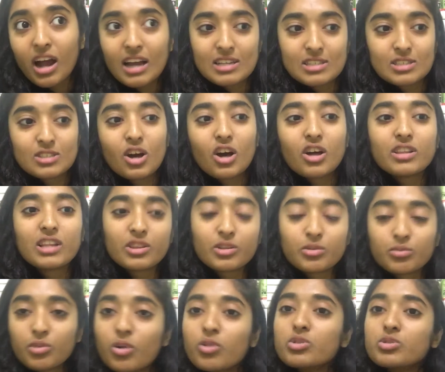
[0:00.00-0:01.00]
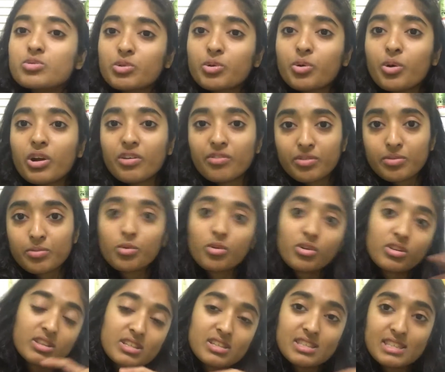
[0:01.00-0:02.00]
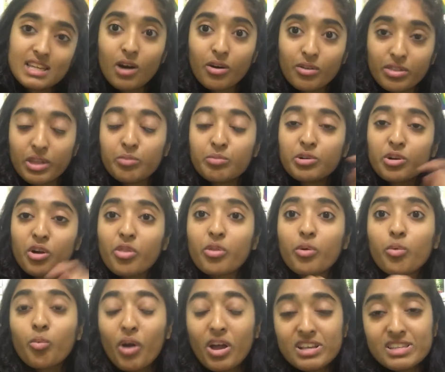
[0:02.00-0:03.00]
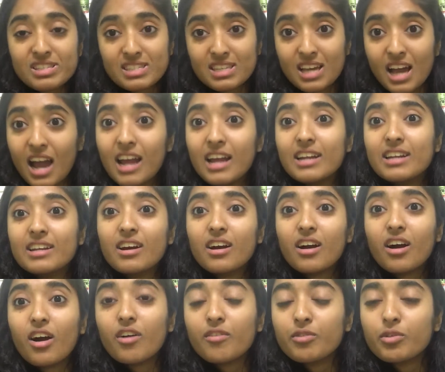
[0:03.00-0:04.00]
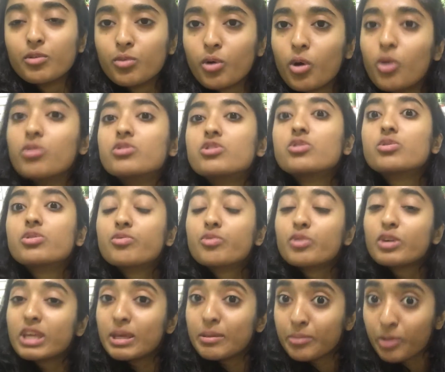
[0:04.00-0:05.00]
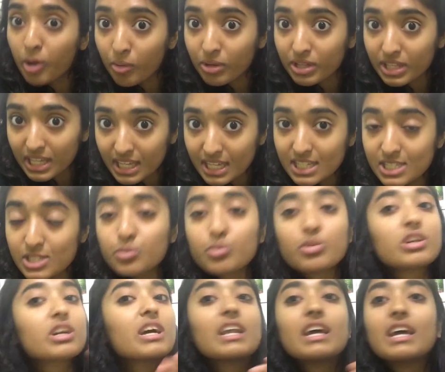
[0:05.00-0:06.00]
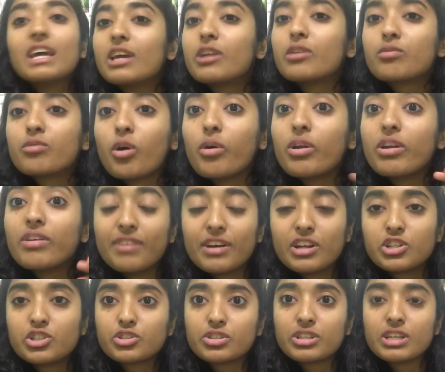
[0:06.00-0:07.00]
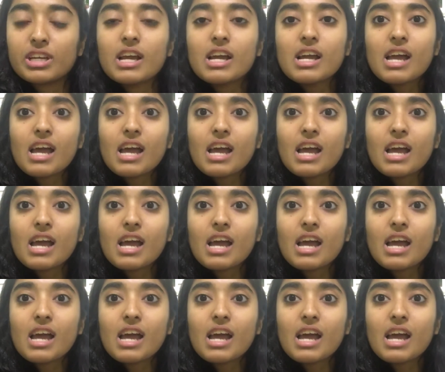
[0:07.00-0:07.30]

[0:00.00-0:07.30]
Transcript: I saw that the roads were going from north to south, and we were on the west side of the road, so if we keep going east, we're gonna hit a road eventually.